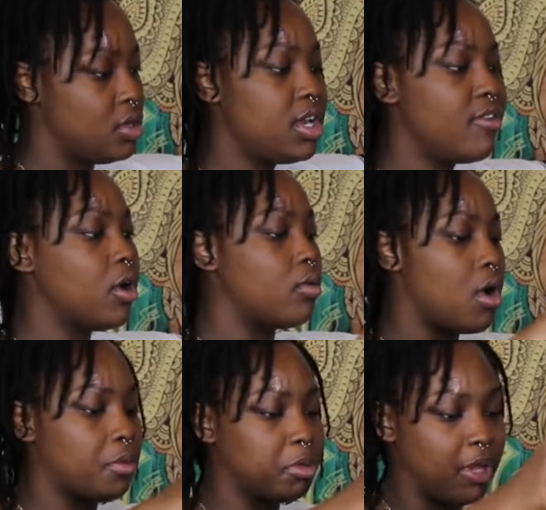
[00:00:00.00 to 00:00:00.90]
You can never go
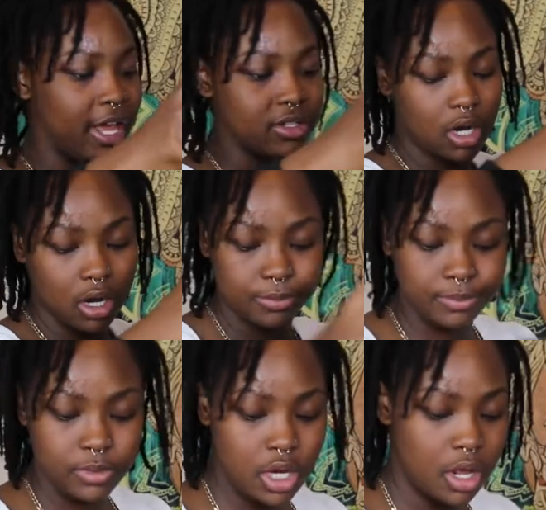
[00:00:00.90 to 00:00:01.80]
wrong with a black skirt,
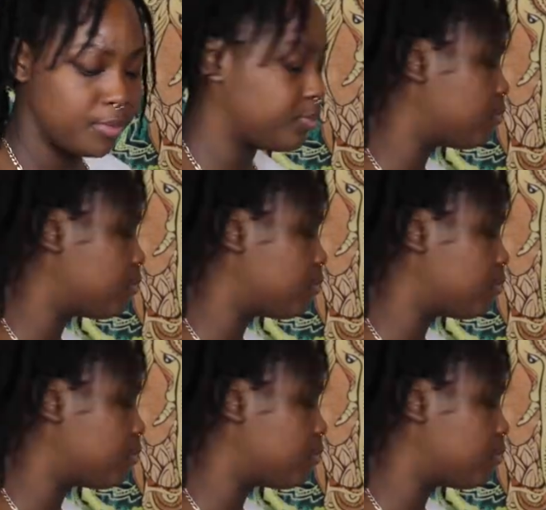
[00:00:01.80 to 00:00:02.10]
you know?